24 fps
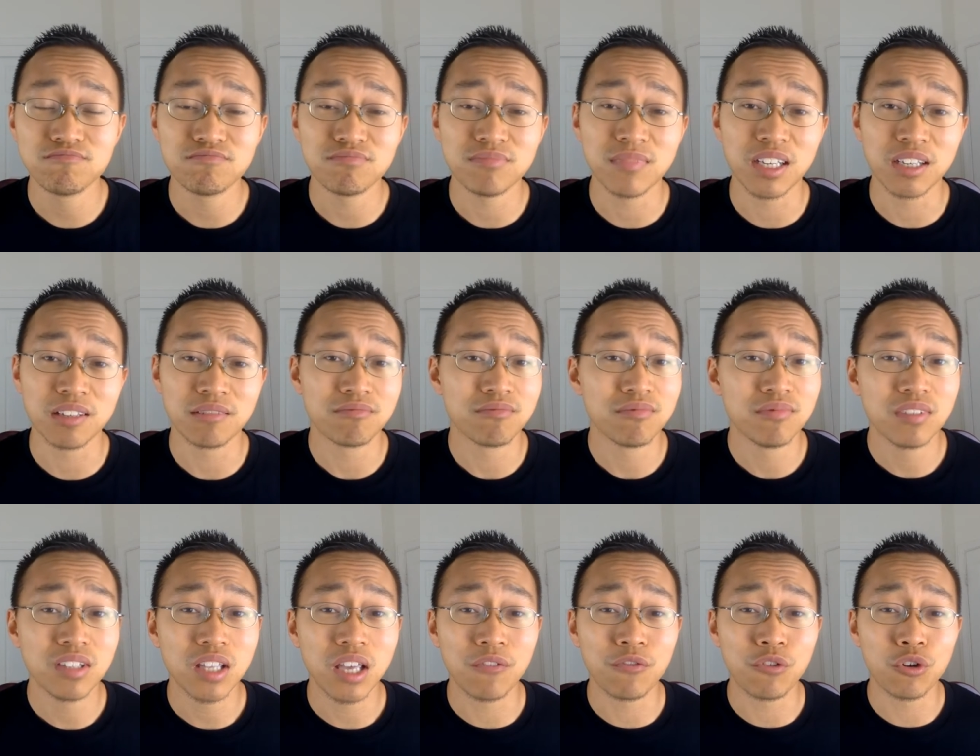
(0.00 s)
Like,
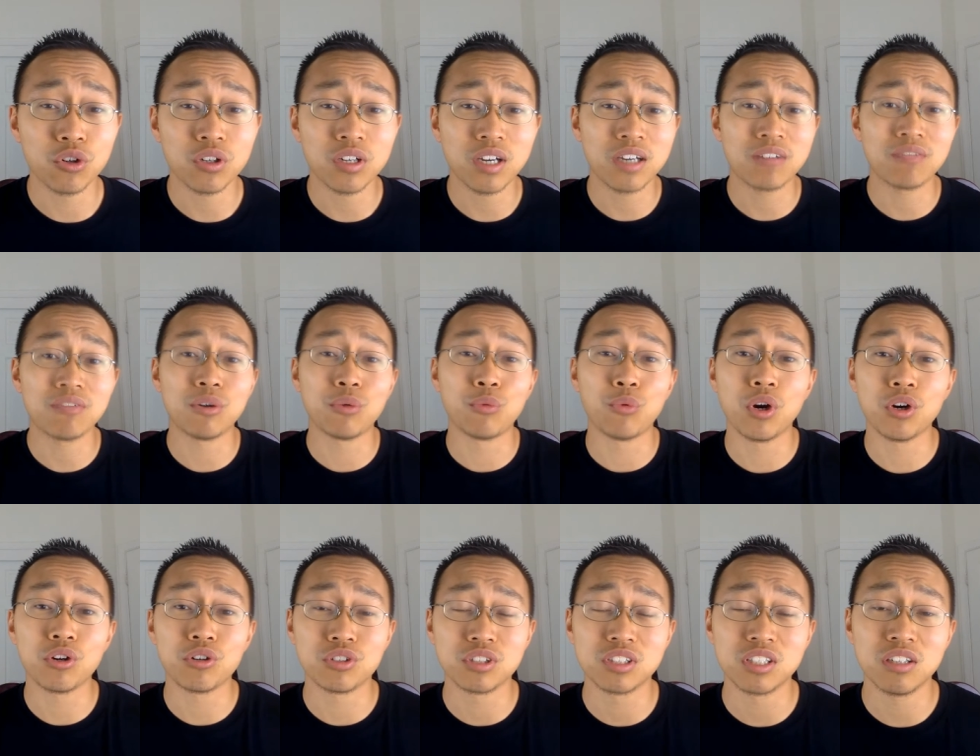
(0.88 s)
if you're not even well
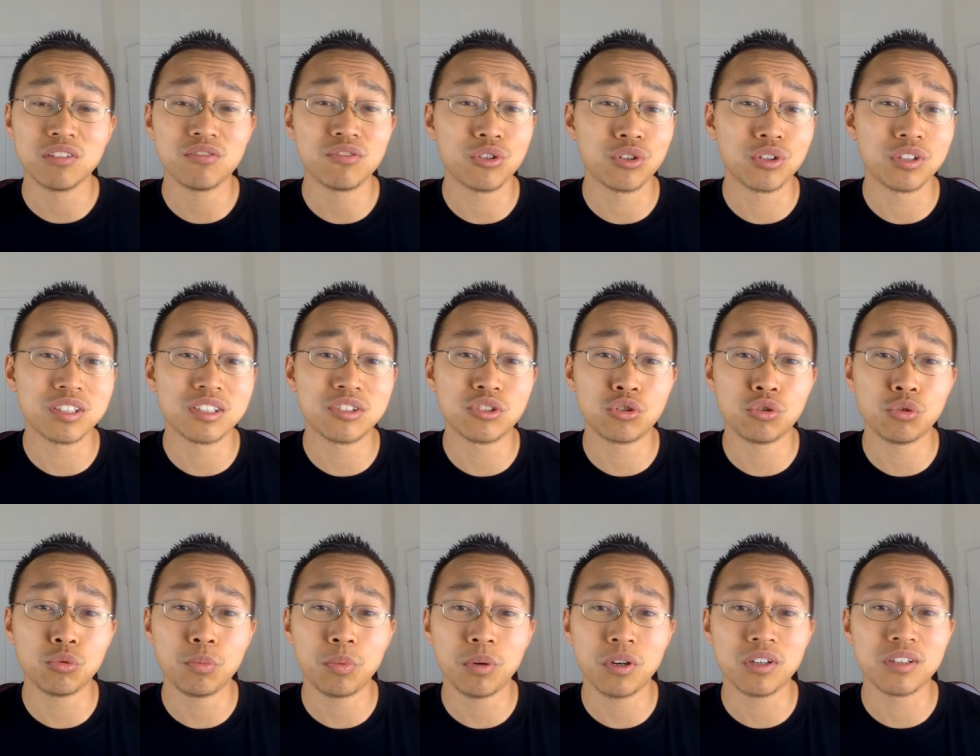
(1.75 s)
yourself, you're
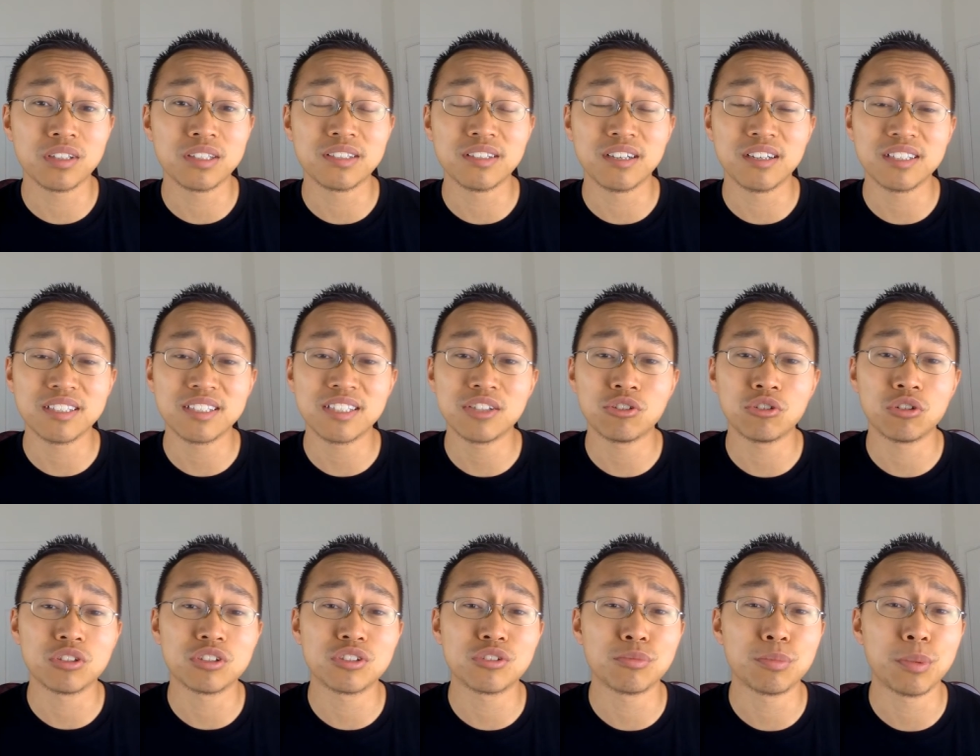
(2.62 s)
super exhausted,
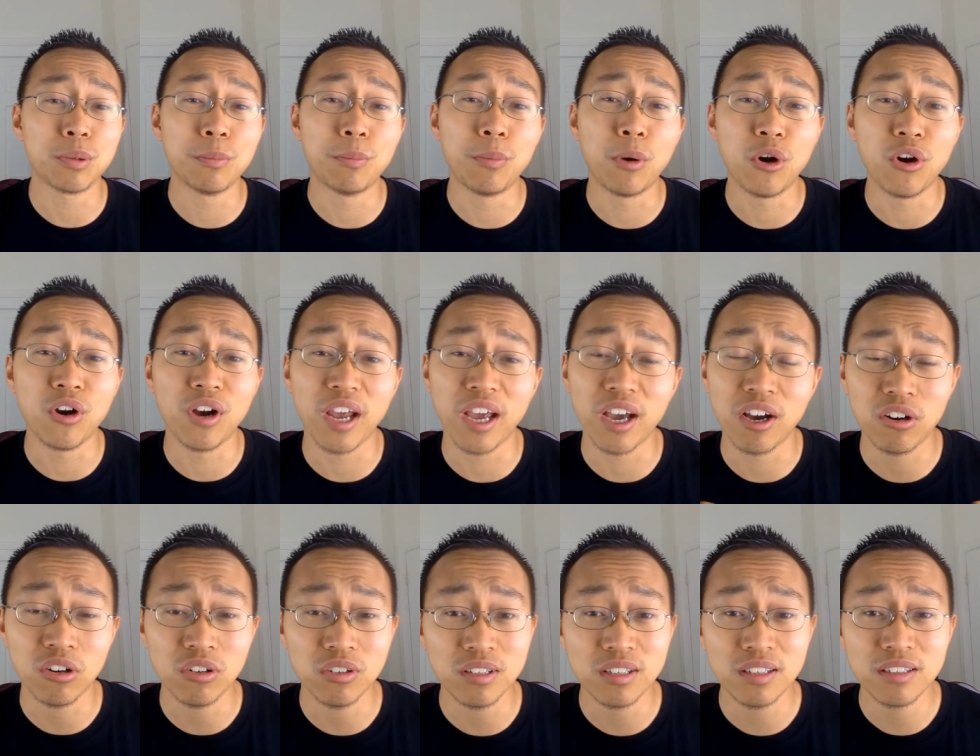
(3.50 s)
you're super burnt
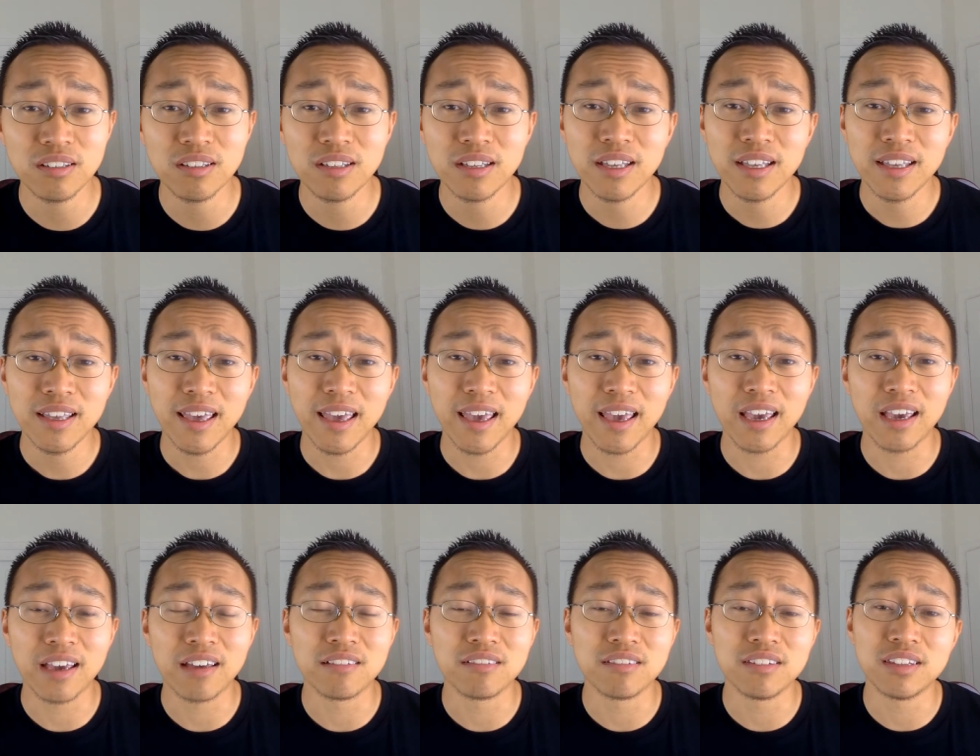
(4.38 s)
out,
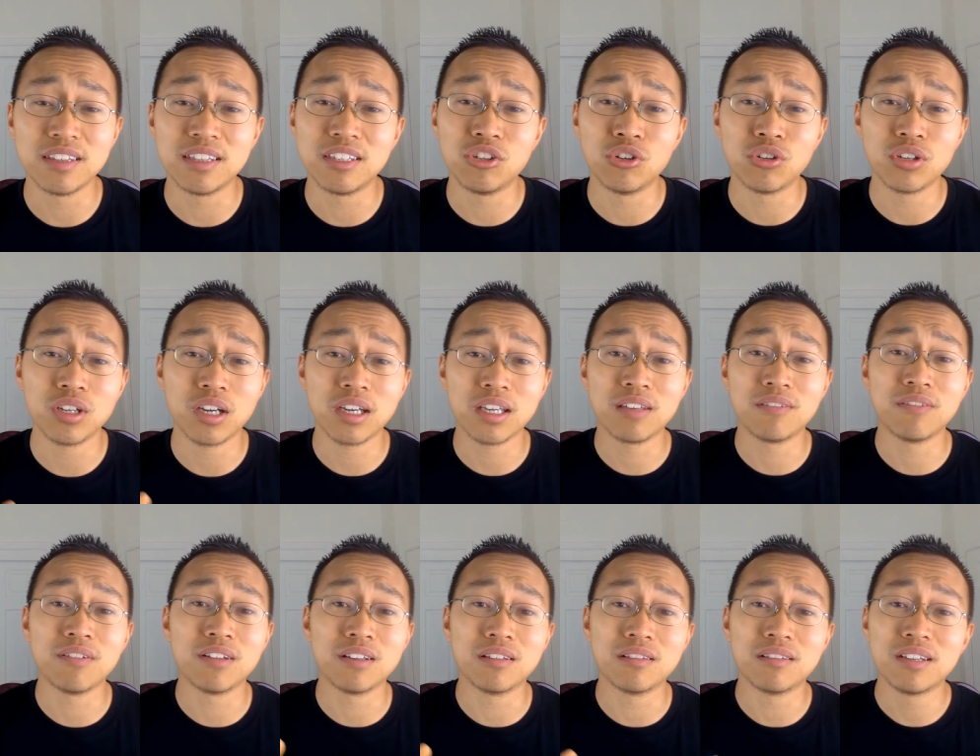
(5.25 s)
and you're not
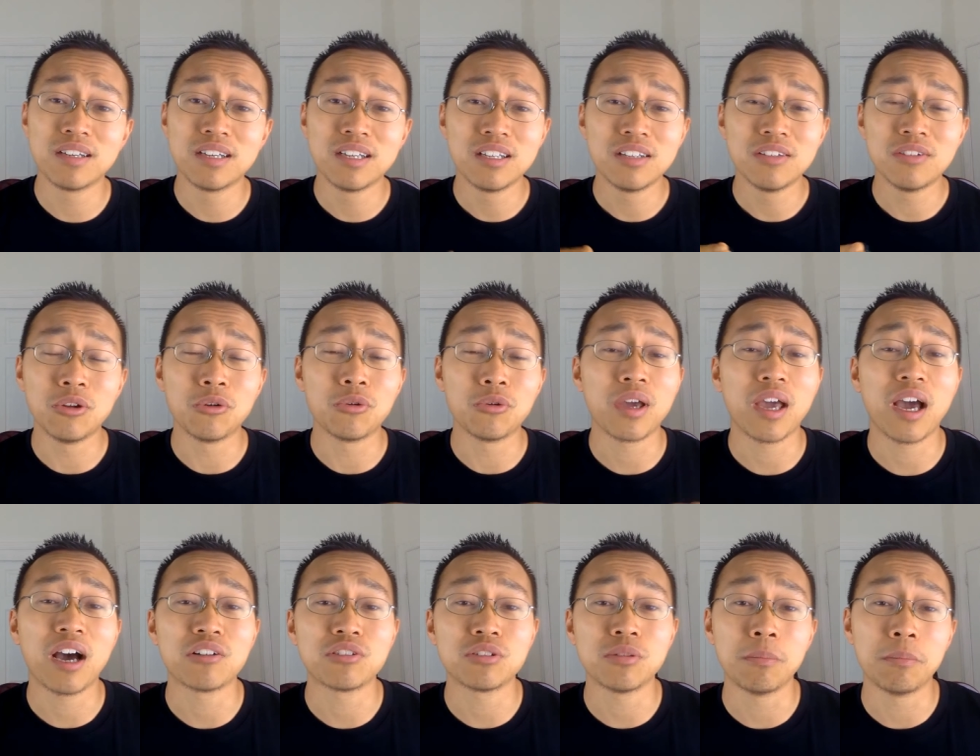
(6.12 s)
even knowing
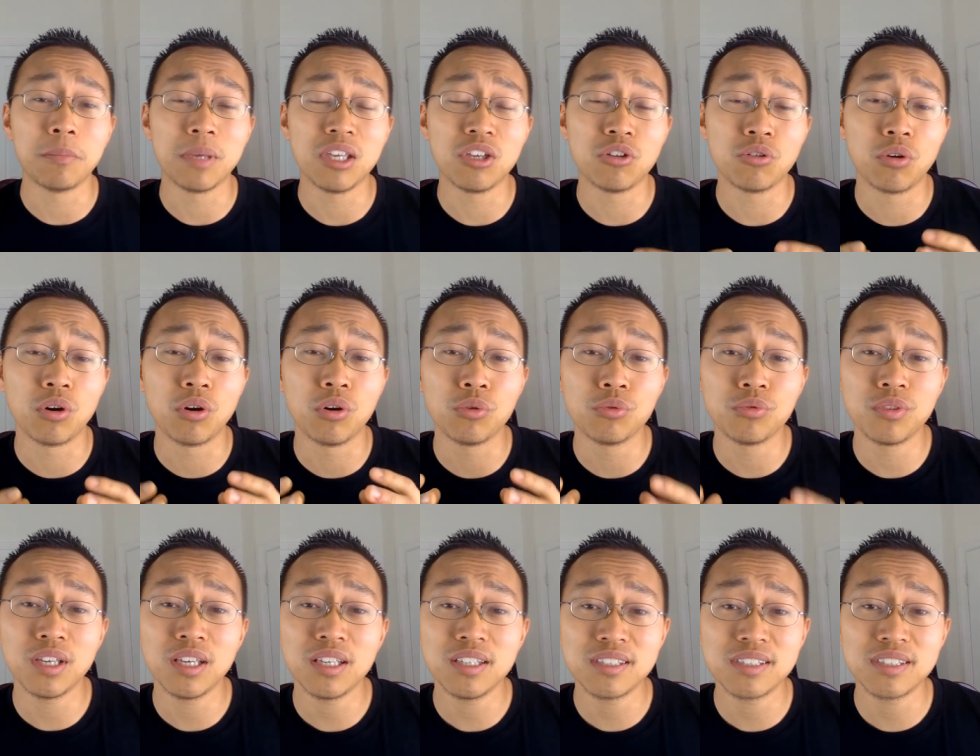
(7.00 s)
how to meet your own
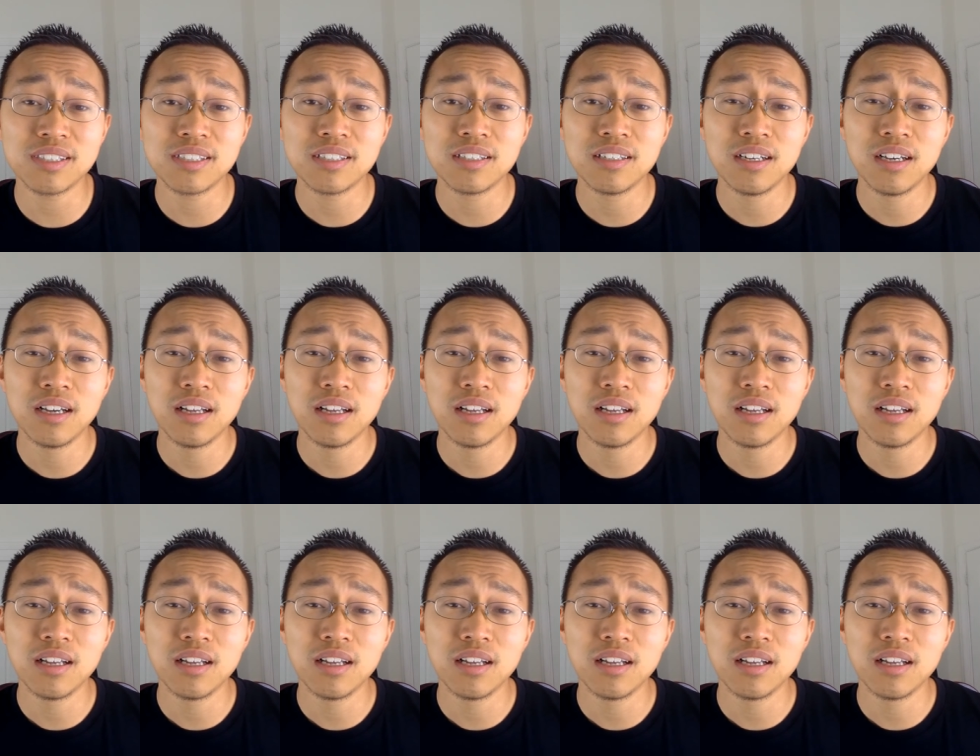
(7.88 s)
needs,